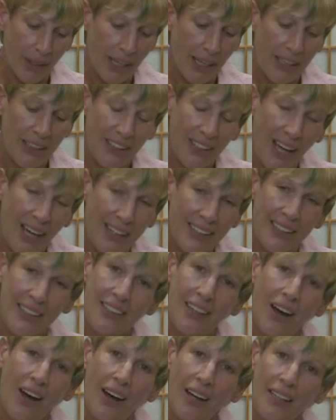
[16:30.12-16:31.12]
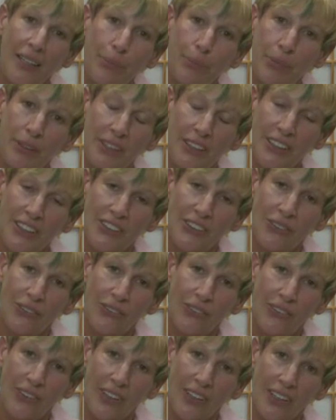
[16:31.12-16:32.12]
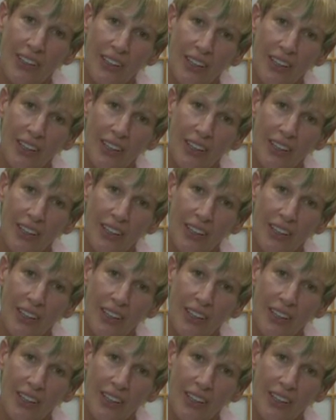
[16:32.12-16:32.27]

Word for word: And not get caught up in the story